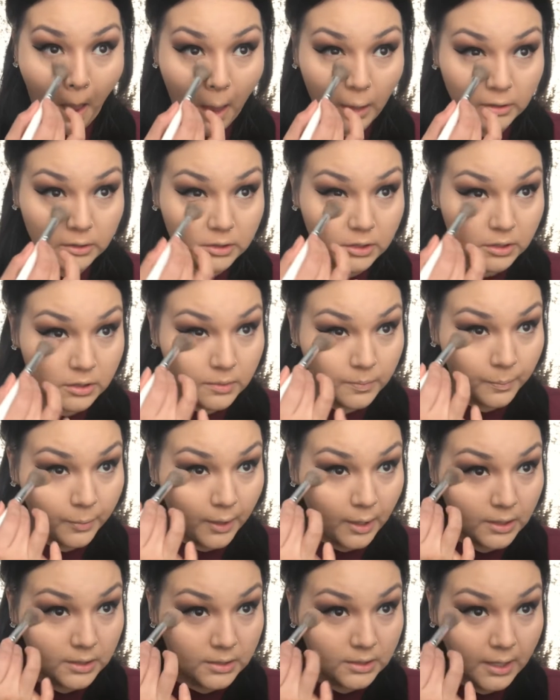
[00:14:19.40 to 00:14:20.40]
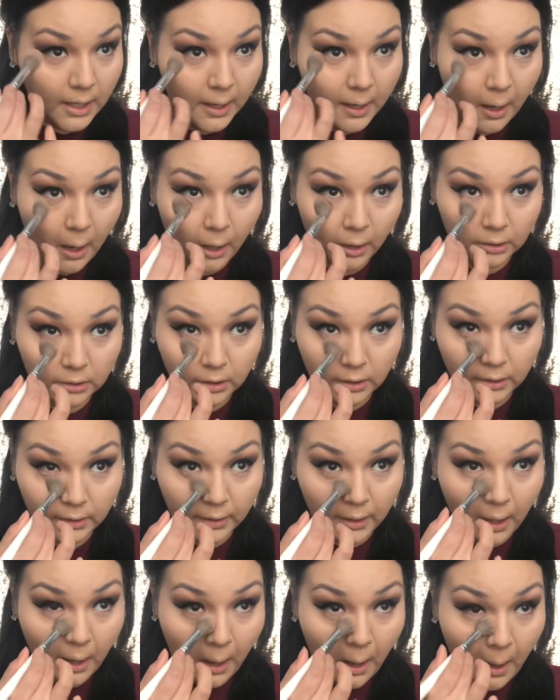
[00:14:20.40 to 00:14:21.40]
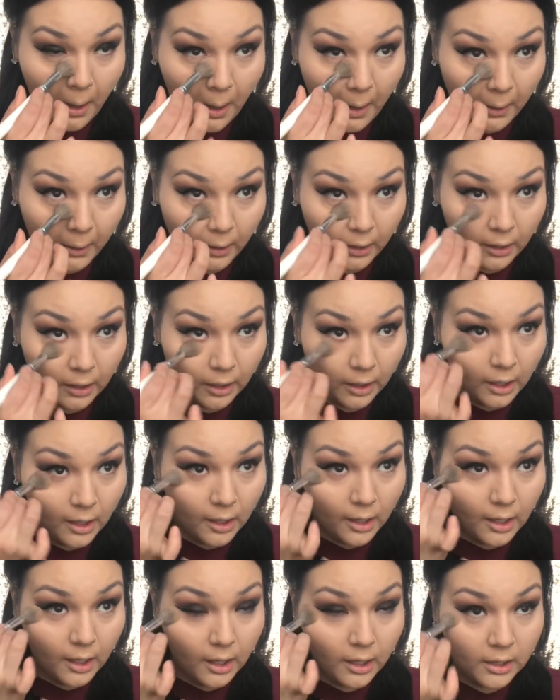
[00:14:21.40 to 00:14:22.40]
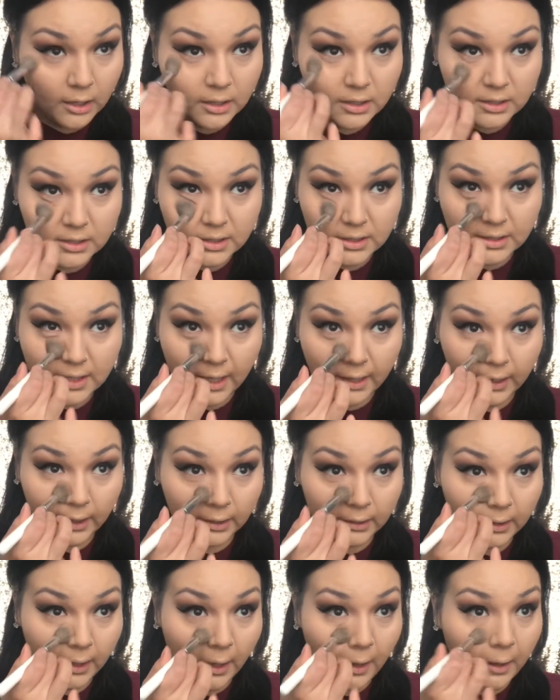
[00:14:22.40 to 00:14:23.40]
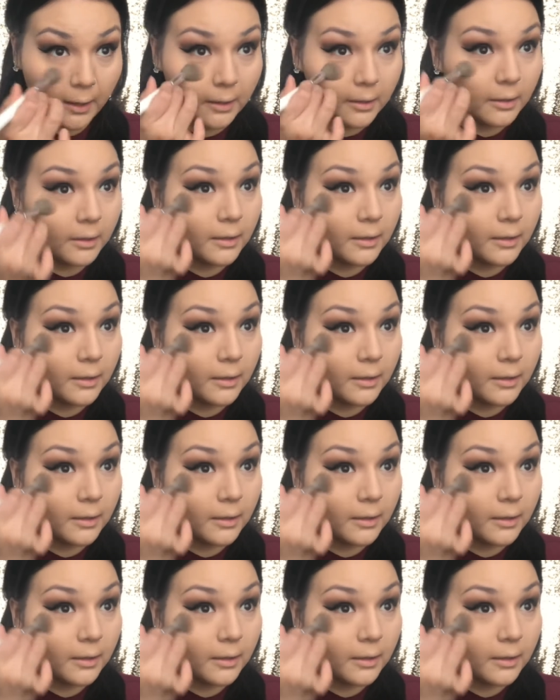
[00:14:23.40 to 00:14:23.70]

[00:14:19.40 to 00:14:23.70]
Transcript: And just press that under the eye, setting that.